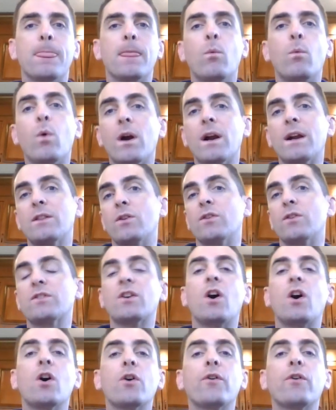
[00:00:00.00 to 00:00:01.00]
What does
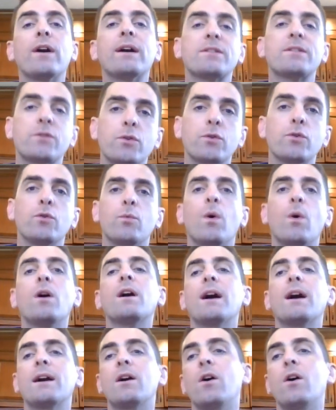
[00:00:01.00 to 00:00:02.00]
Congress do? What
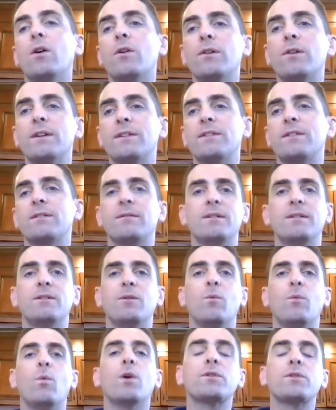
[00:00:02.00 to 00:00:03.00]
can Congress,
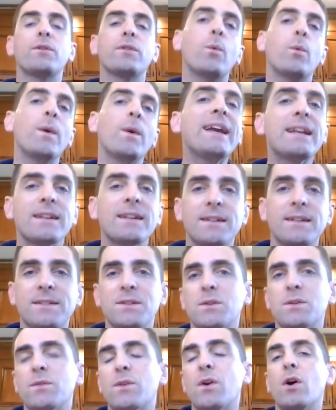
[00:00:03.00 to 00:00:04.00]
what are the
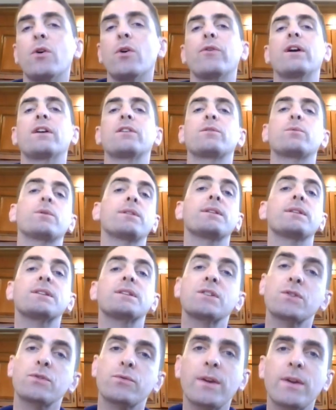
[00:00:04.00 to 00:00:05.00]
weaknesses of Congress? What are the
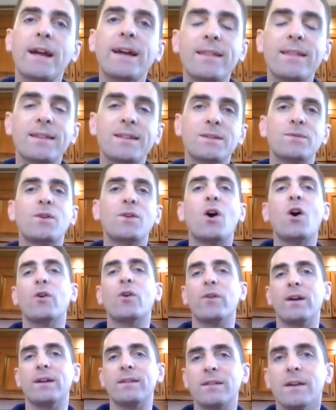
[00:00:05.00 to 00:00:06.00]
strengths of
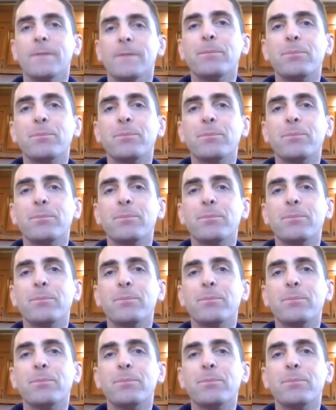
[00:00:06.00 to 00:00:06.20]
Congress?